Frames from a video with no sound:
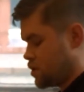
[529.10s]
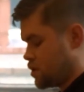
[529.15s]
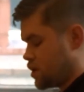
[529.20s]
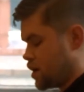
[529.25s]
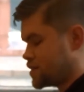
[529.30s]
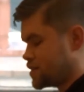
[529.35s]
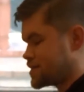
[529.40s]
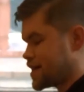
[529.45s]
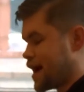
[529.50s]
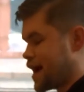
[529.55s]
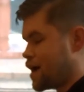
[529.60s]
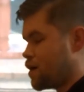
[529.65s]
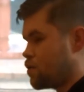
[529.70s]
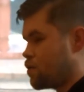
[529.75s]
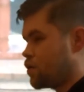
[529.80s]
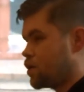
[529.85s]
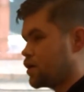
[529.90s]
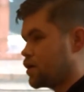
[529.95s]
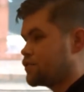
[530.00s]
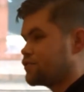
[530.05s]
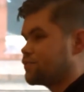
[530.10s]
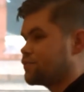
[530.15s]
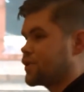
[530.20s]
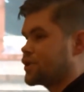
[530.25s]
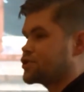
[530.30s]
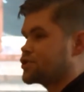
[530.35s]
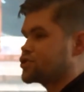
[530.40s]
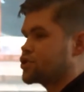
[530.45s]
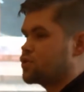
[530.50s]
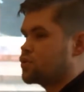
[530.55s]
A towel over my
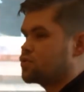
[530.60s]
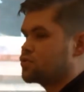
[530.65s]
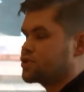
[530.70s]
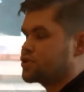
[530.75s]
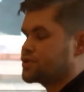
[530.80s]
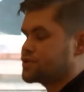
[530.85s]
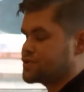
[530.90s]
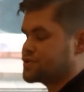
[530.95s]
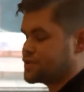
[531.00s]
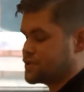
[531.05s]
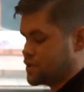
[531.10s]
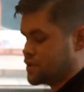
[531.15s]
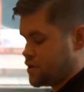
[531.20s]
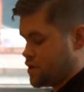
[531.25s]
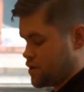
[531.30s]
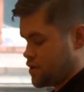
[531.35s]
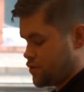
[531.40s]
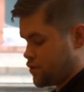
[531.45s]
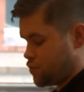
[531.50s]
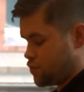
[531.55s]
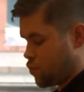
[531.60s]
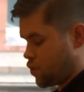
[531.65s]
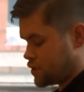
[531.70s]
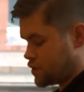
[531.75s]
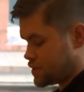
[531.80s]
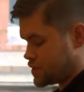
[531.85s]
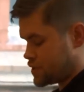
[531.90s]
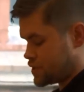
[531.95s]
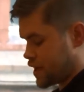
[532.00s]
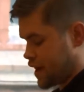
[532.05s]
shoulders that
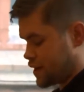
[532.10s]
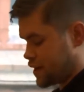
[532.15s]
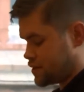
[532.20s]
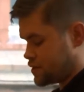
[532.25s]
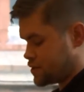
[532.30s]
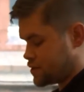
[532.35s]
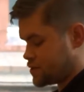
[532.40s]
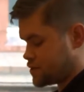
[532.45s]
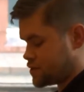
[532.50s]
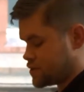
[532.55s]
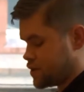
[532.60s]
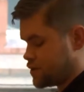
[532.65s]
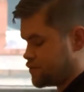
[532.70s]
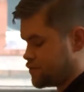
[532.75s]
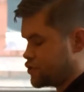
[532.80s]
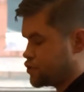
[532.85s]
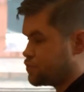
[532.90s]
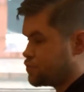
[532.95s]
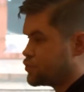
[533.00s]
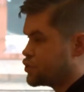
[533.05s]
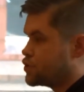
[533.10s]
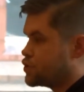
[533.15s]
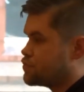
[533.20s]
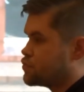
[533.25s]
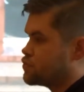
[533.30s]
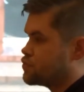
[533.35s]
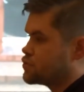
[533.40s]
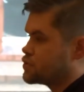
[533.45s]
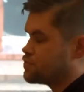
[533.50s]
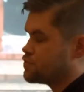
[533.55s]
once tensed over your
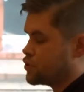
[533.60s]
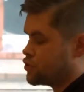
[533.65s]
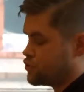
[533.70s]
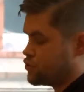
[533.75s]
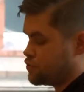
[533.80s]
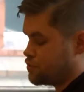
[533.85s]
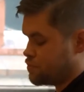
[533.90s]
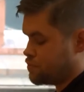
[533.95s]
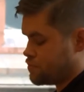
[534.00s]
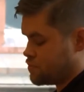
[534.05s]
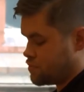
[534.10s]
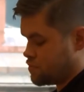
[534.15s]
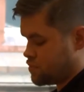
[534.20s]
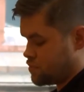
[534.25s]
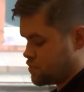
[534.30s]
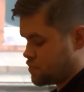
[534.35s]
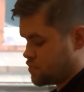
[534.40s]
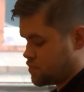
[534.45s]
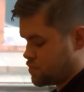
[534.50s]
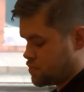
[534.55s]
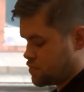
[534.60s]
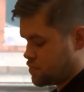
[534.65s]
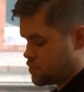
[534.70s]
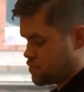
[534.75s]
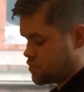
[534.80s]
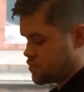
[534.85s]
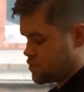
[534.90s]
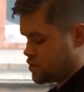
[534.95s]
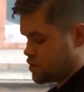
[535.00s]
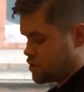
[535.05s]
pupils' bloom.
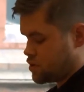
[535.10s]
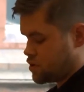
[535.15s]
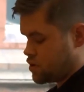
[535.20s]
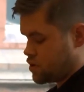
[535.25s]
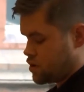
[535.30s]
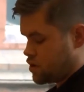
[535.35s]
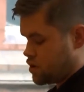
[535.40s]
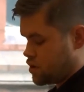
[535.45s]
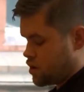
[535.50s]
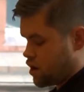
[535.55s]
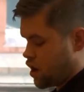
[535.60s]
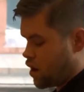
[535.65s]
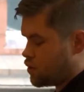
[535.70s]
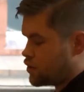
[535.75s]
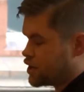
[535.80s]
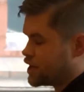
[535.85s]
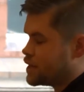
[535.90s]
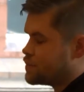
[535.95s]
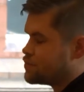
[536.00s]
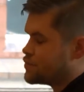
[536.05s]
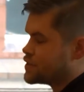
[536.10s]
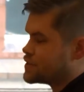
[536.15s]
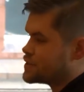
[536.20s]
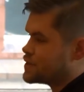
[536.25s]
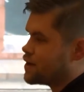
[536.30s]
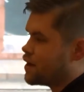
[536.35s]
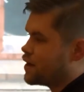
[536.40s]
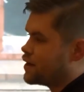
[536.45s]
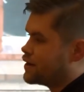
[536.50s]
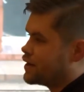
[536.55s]
I'll keep this
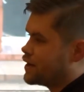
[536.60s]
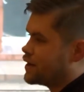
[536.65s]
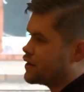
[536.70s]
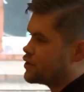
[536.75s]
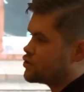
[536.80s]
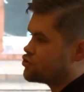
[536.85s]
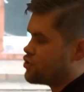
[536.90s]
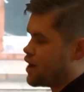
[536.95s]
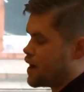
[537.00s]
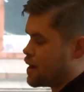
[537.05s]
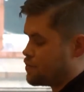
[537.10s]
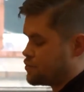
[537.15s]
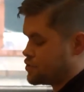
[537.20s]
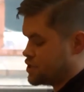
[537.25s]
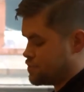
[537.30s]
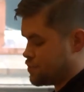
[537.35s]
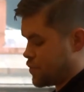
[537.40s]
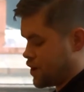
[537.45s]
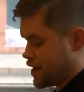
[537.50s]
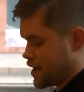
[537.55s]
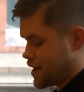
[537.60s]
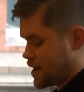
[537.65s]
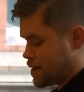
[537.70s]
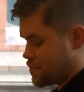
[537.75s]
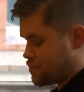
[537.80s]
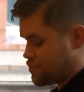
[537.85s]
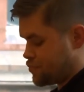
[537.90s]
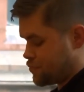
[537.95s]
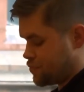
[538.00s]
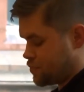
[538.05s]
lightning trapped in my hip,
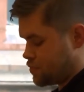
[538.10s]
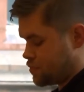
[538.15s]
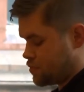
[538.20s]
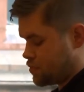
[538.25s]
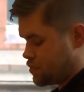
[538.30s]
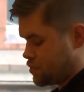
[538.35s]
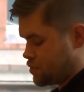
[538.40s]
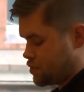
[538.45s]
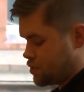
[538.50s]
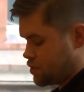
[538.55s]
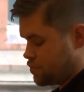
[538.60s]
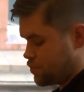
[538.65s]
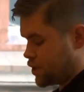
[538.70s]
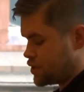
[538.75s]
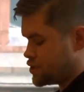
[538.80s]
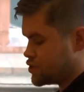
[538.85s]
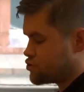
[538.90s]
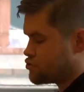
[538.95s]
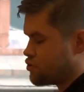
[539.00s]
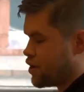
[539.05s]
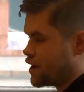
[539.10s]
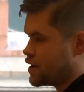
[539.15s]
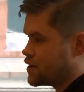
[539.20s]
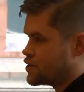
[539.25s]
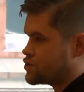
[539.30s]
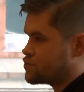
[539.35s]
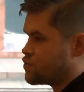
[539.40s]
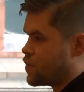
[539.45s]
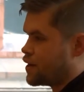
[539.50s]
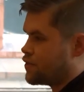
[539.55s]
my
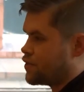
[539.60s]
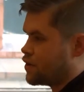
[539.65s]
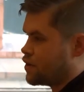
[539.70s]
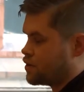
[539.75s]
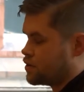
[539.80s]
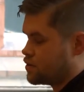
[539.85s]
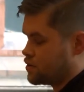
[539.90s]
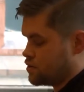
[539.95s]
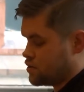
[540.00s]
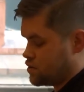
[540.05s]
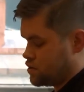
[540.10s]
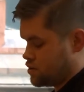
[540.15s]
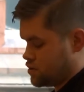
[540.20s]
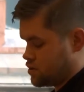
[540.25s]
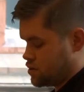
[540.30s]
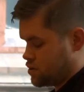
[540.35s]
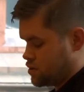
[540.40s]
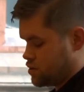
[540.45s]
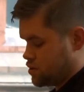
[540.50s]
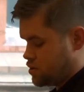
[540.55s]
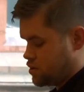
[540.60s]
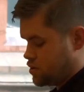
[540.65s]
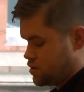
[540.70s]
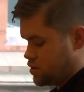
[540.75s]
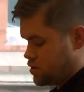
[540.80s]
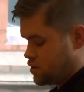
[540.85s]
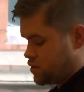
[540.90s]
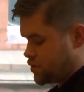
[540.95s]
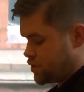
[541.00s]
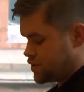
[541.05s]
strange weather.
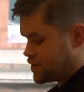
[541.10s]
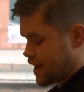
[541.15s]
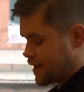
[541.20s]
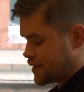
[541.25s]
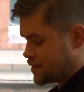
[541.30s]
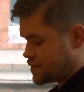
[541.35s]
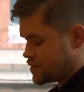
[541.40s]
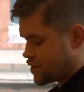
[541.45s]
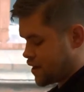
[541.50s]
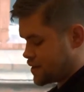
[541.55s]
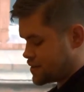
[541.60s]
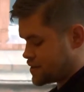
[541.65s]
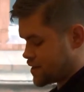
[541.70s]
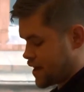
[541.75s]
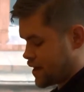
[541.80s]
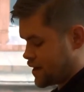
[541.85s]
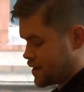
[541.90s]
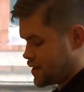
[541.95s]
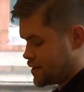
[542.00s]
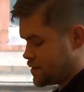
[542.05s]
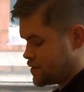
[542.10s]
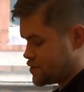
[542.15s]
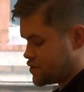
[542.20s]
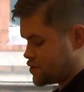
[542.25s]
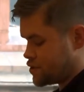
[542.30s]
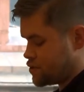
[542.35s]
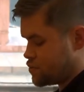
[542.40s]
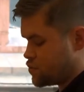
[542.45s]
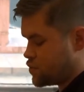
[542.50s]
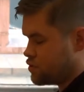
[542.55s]
The dent I sank
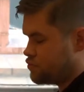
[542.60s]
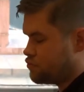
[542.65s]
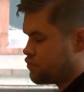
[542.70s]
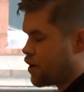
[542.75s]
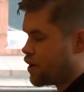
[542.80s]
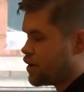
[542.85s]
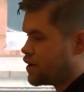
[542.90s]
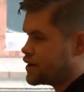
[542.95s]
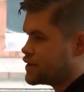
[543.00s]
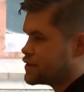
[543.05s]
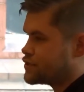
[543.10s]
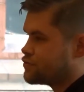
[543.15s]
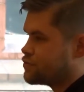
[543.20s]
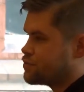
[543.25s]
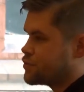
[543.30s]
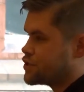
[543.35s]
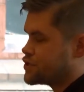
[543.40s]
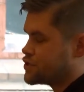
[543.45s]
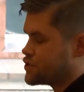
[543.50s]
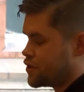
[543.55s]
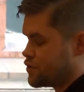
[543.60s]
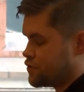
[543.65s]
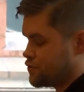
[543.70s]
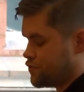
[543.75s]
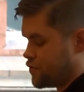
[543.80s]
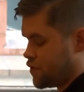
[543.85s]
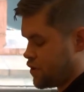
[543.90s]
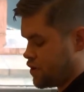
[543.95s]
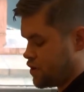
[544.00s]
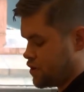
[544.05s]
into will rise from the
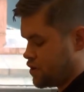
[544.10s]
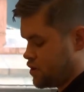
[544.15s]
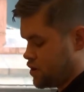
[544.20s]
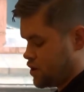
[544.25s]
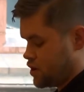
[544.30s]
sofa